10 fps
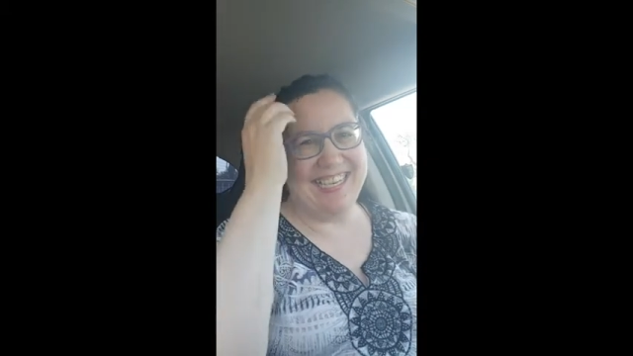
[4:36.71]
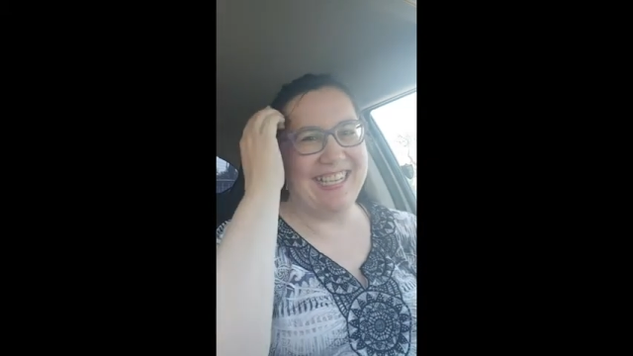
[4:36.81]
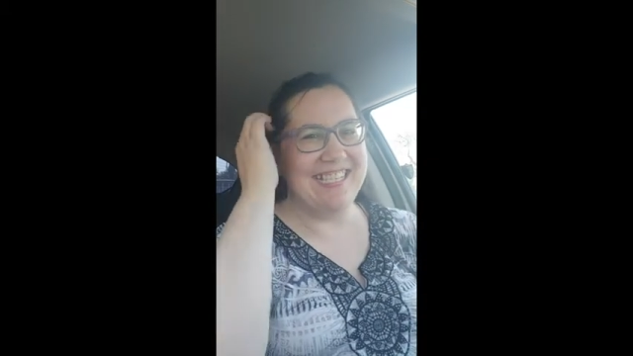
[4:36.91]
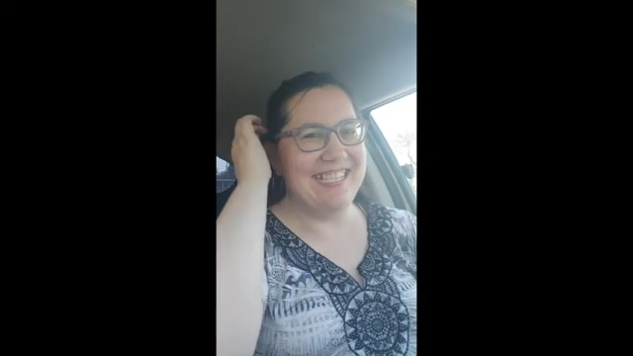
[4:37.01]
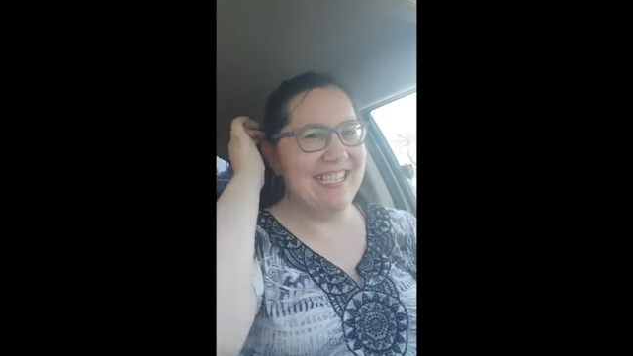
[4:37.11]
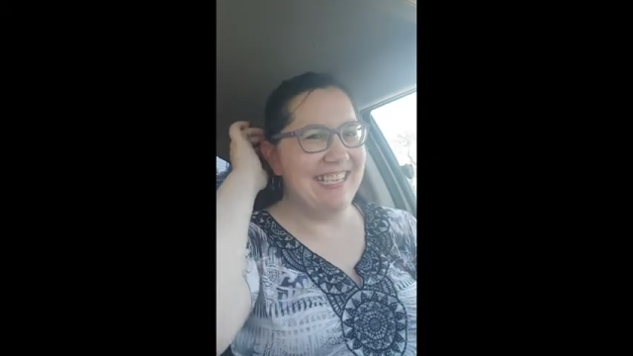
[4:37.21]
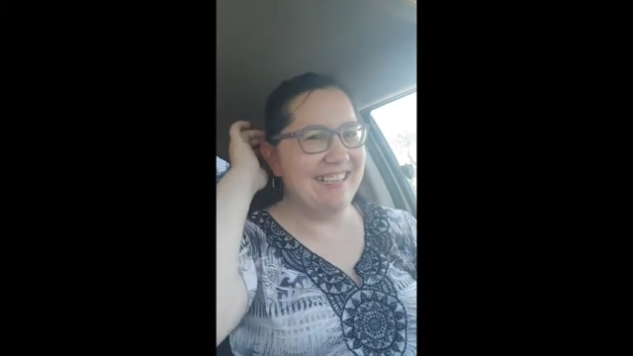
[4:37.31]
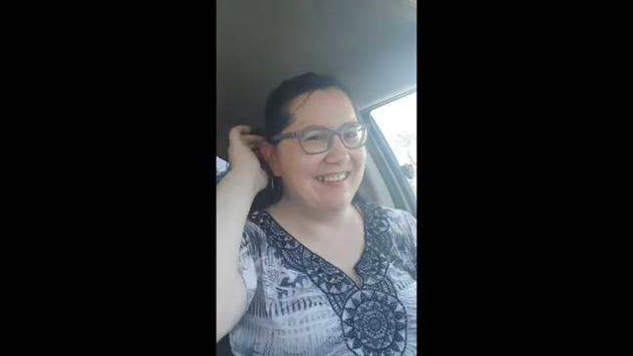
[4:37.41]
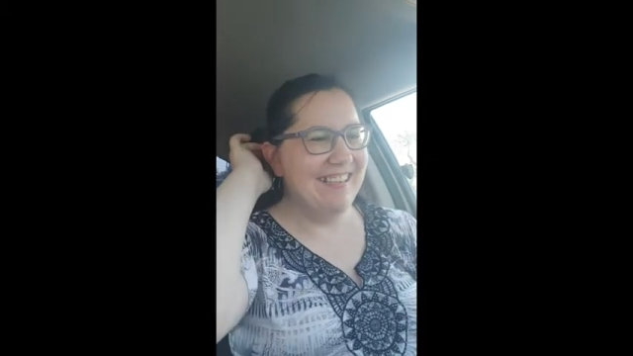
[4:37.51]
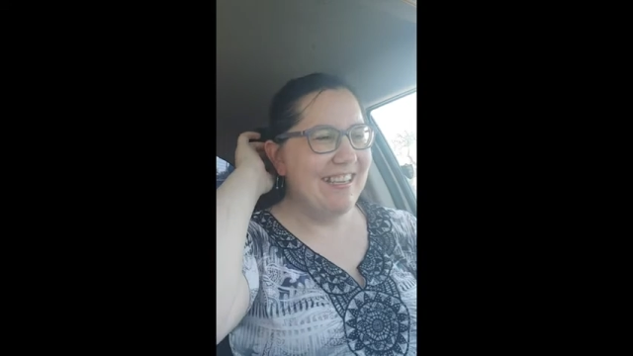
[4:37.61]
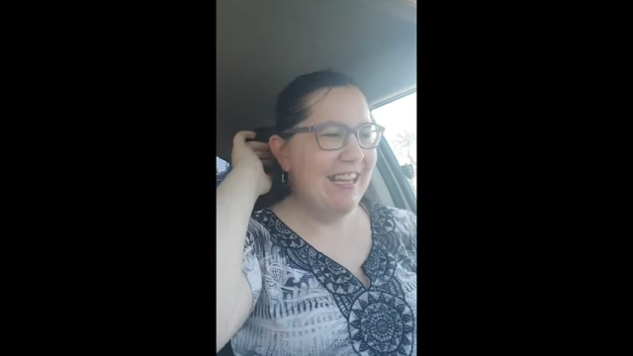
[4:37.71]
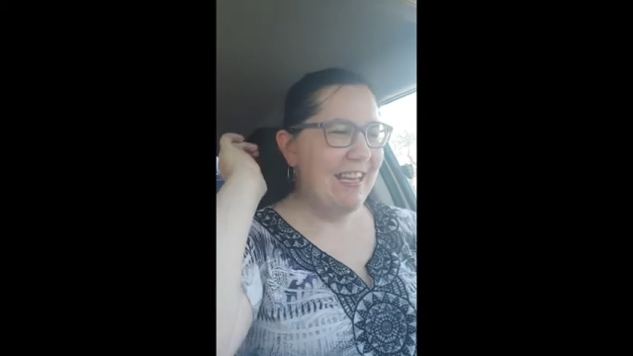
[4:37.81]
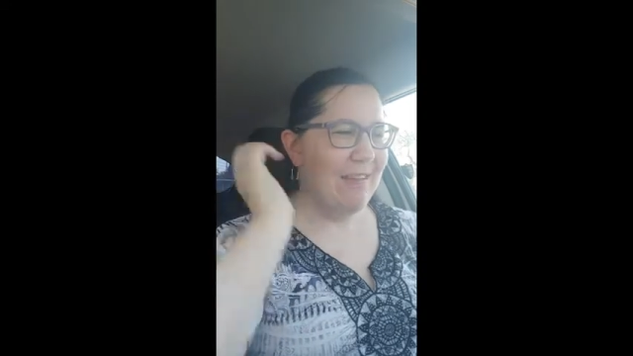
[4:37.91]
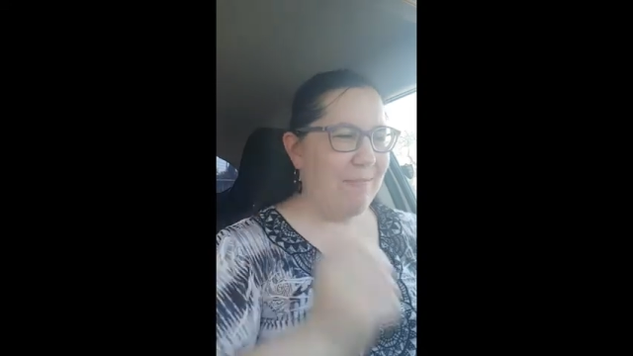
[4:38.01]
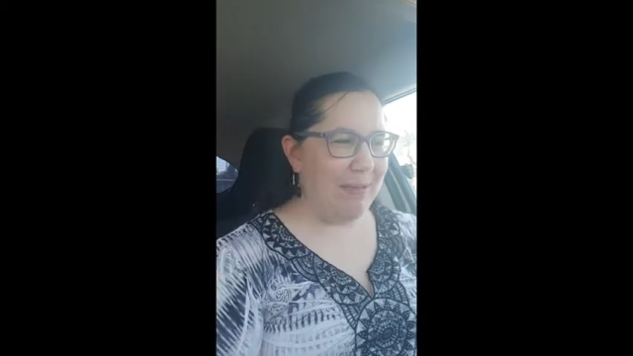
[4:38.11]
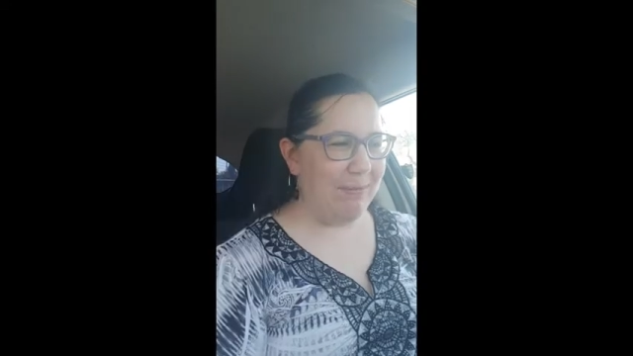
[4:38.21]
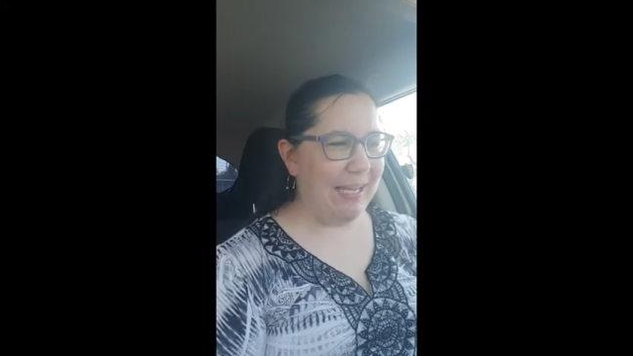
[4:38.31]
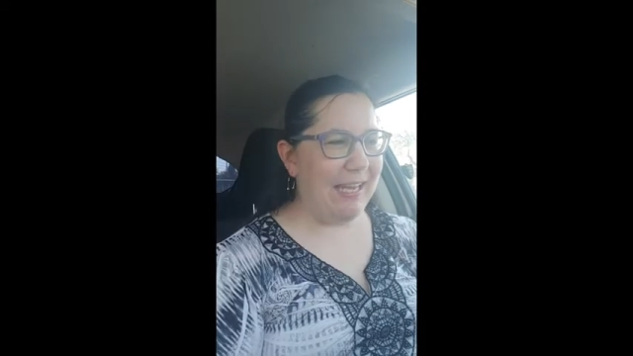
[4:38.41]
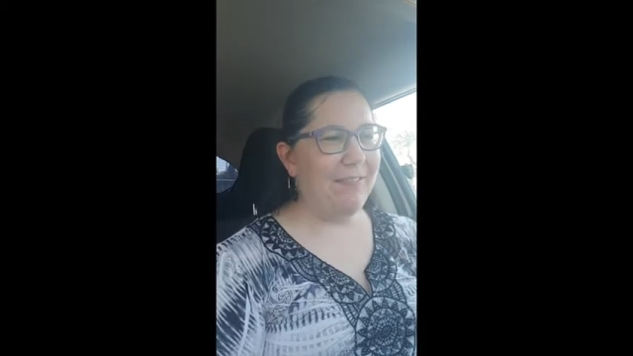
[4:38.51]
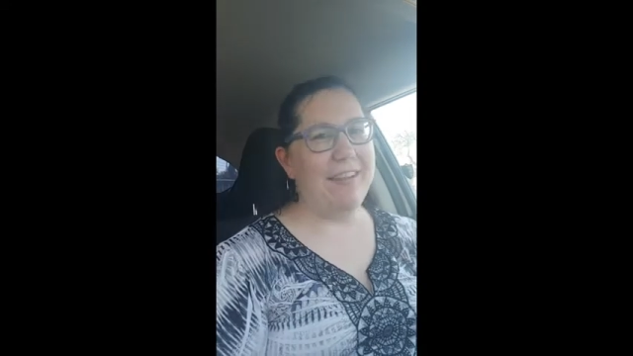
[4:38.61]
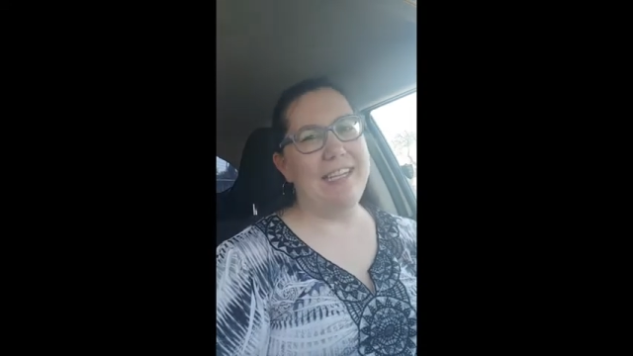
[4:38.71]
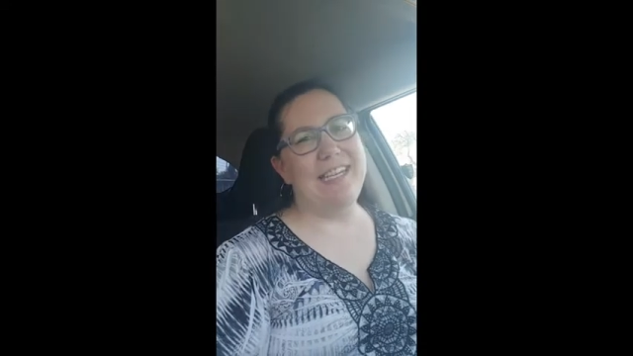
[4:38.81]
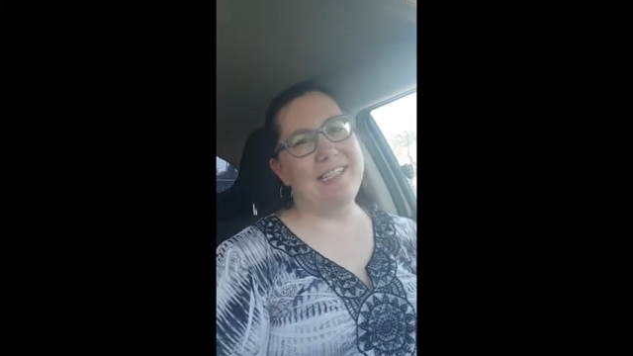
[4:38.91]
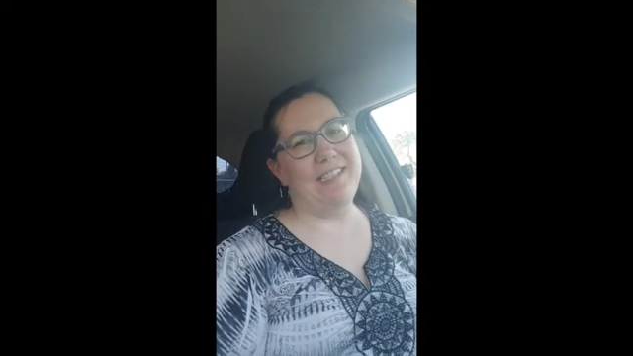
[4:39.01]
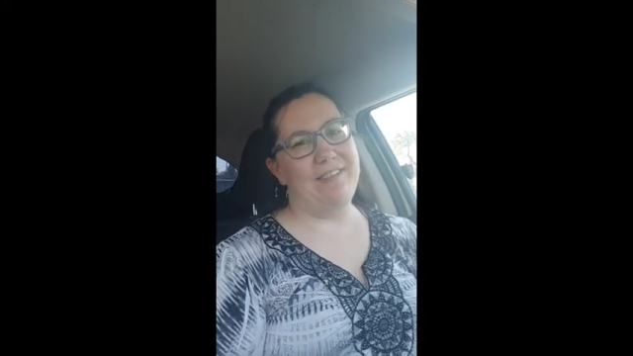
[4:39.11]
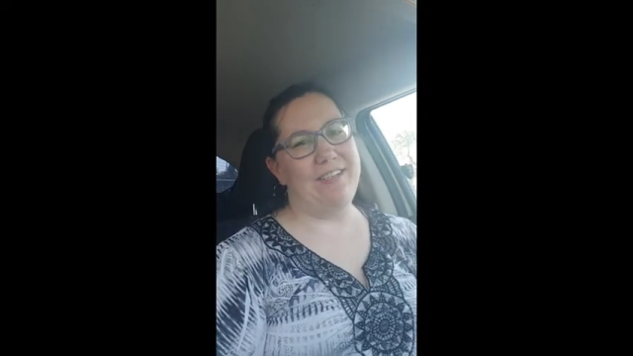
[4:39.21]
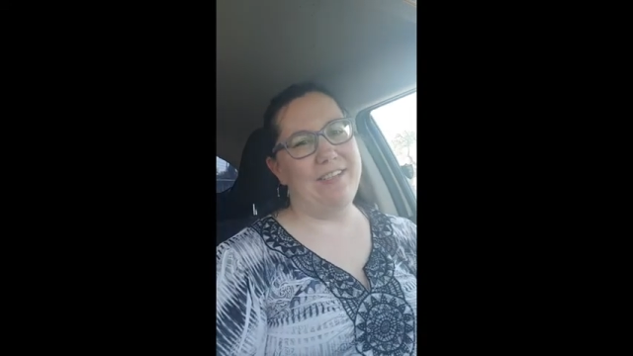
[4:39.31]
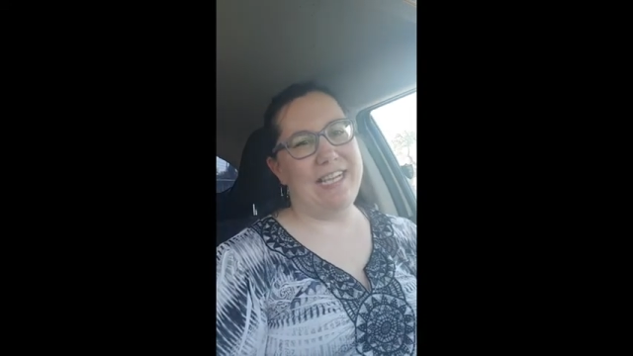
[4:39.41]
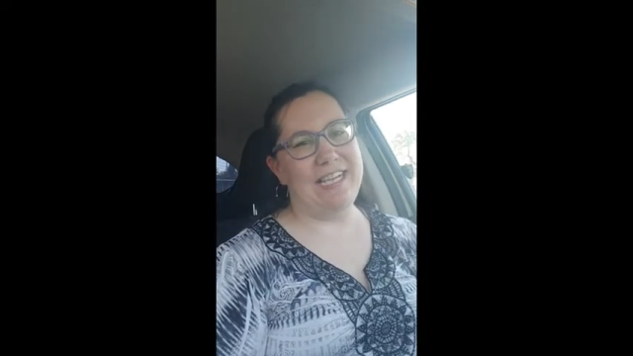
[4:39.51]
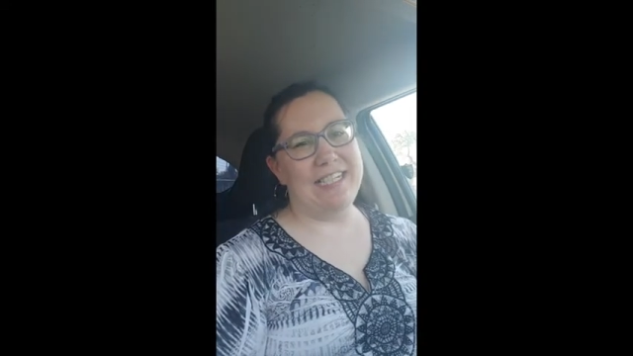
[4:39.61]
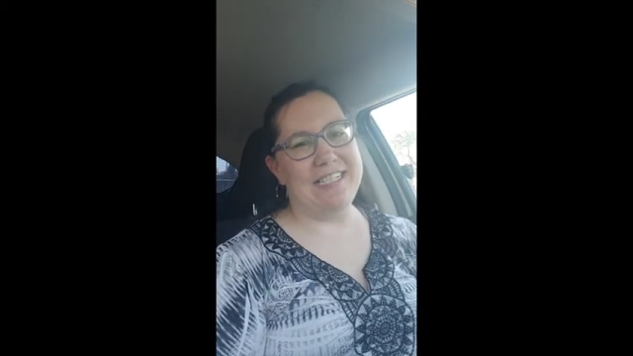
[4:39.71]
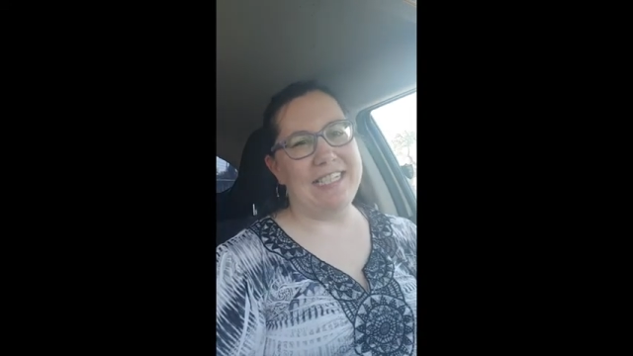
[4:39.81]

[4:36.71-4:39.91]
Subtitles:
And so my plan for the next few days